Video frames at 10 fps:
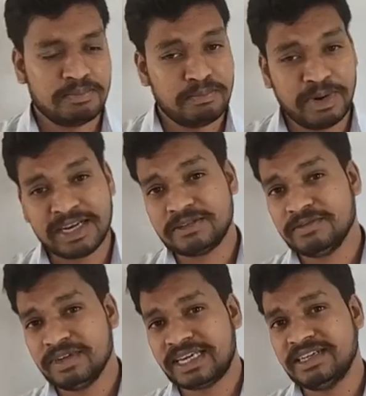But
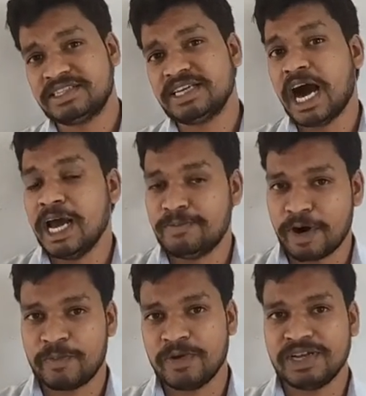we can see high
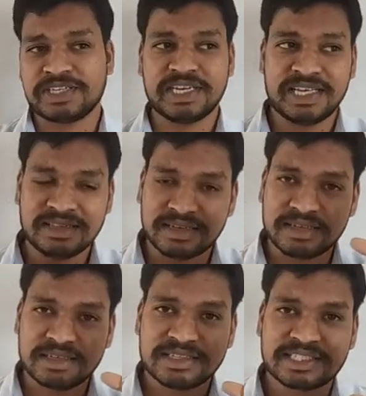population in
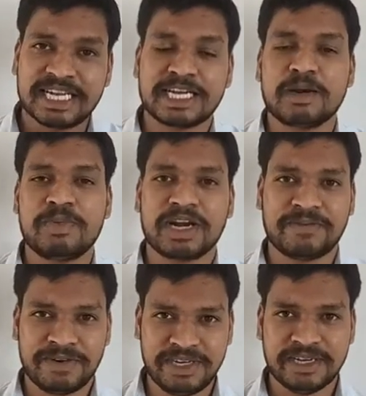the central part
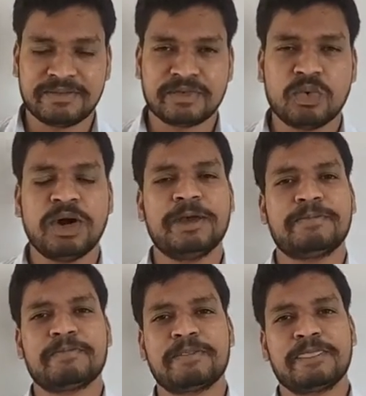of India. Why?
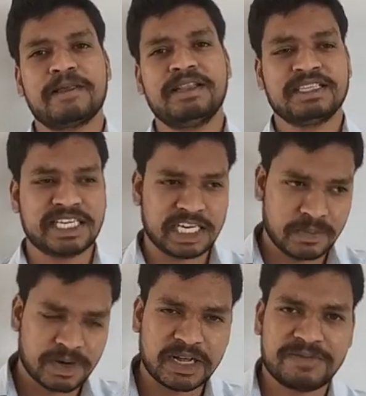In the central
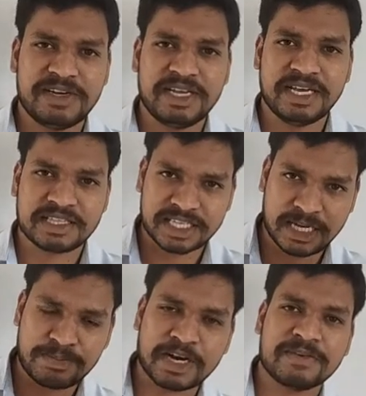part of India, in southern
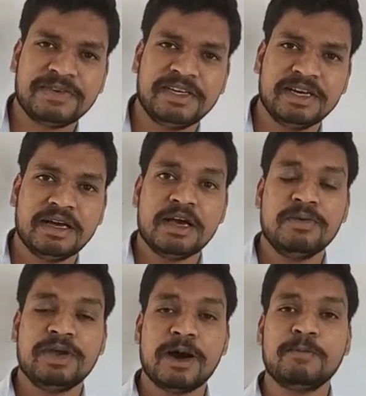part of India,
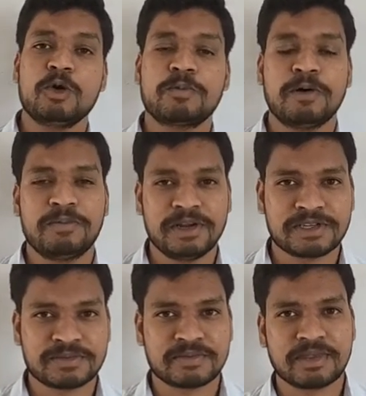we have more
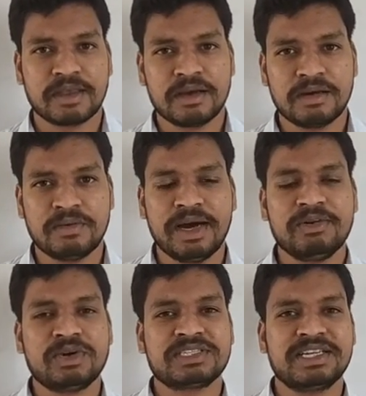population. Why?
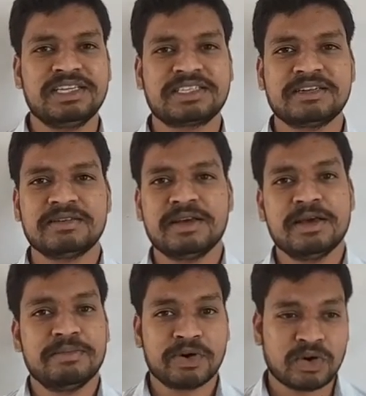What is the reason?
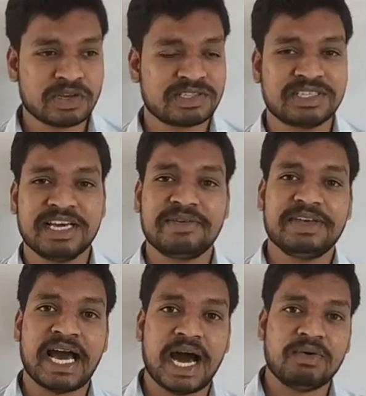Because there we
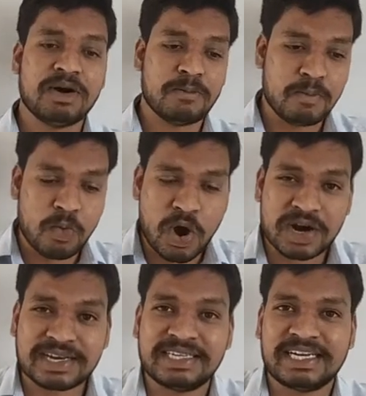have a
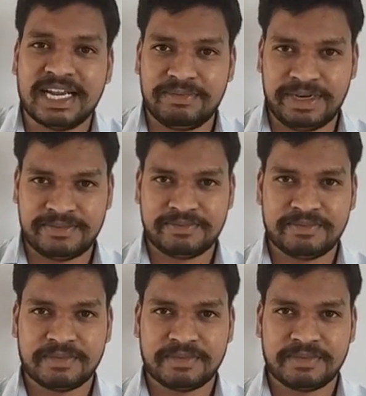moderate climate.